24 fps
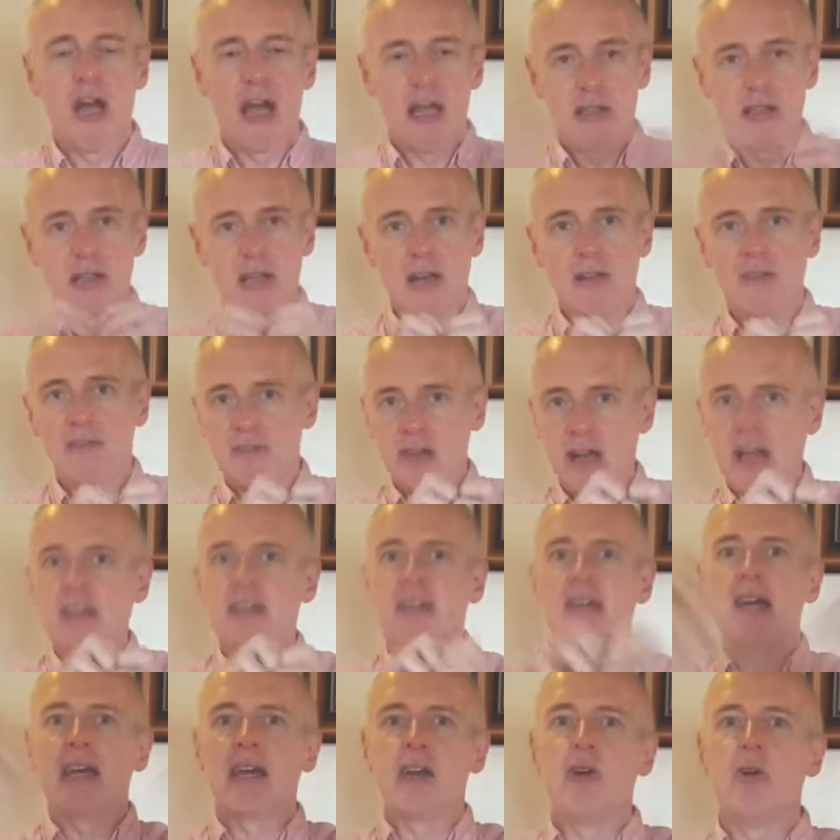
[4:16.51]
instead of like
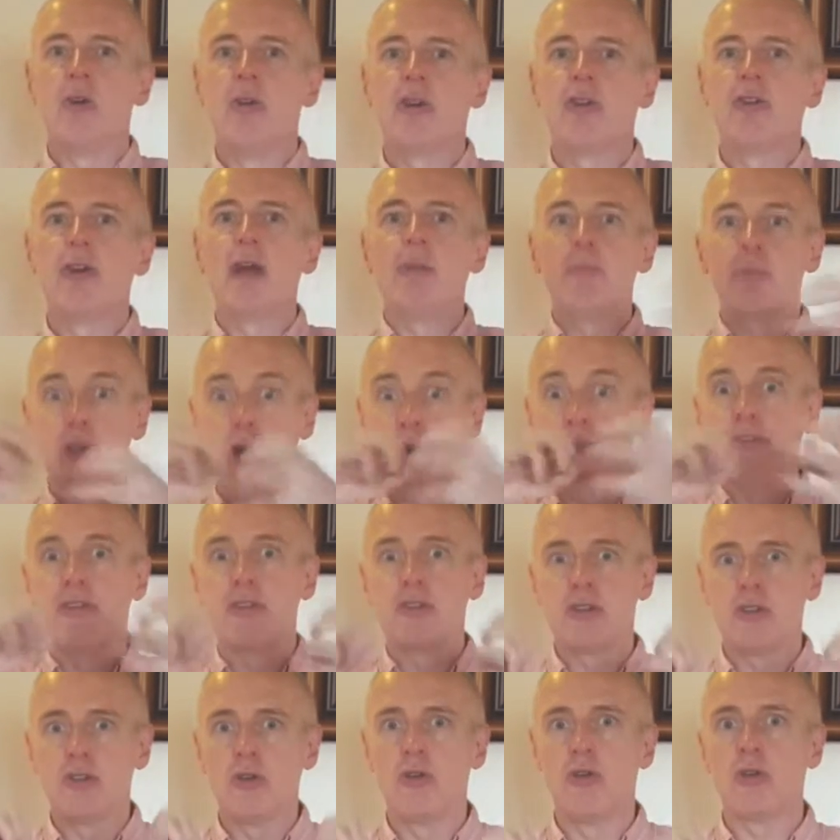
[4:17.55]
taking all the grapes off the
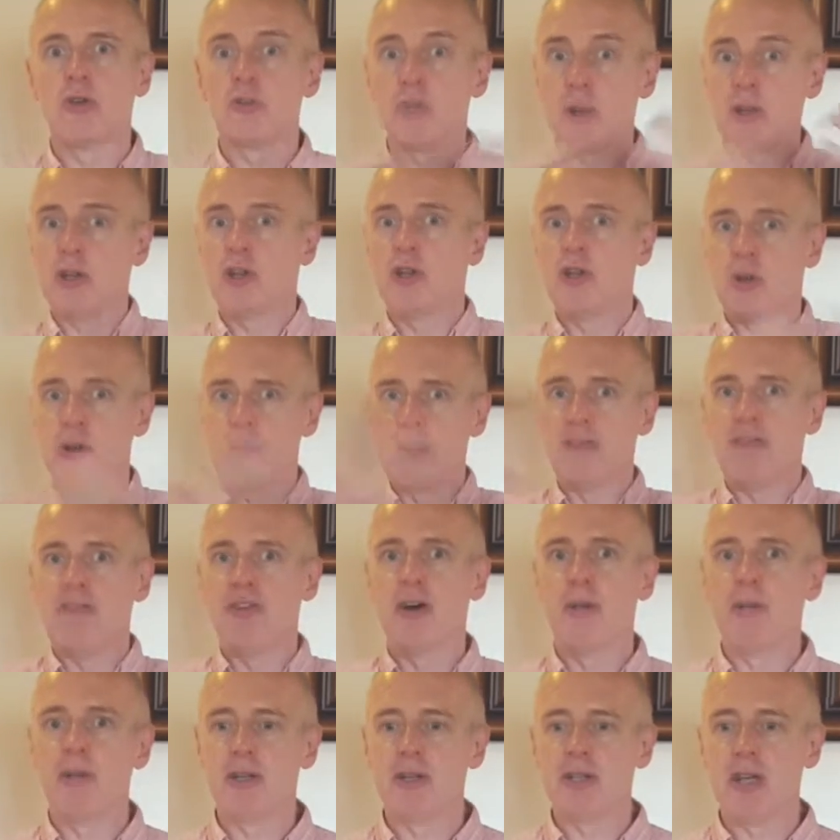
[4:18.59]
stalks when you're doing the
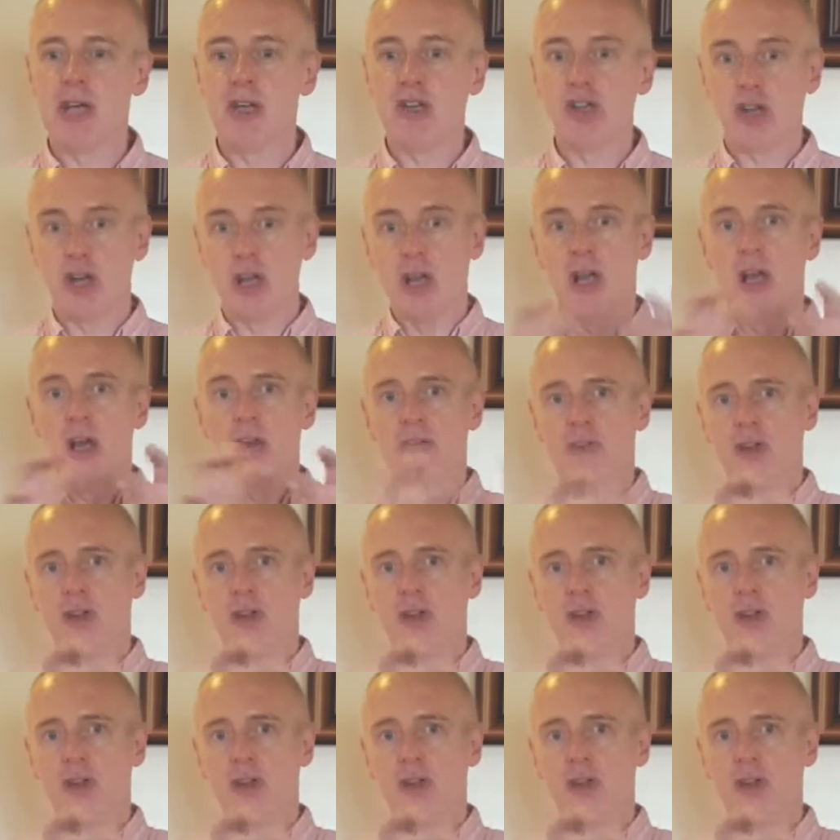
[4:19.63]
fermentation,